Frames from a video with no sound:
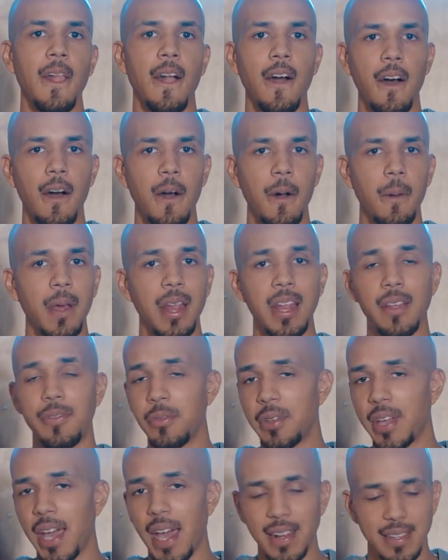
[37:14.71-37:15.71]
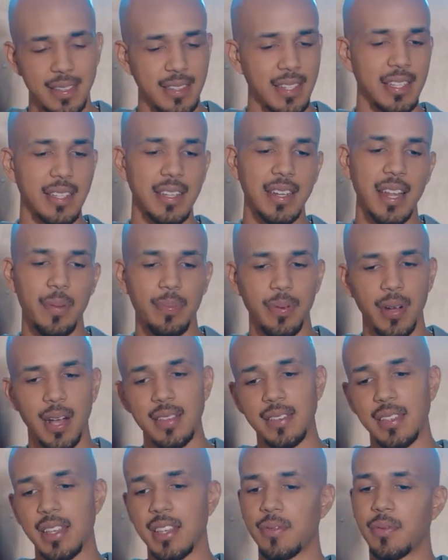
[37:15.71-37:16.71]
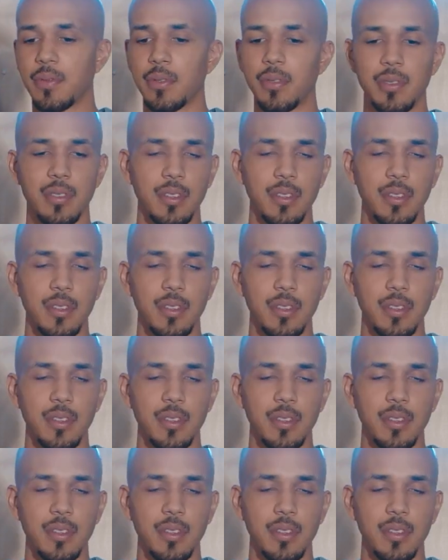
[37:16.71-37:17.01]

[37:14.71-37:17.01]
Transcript: And if you got to stick to that process for,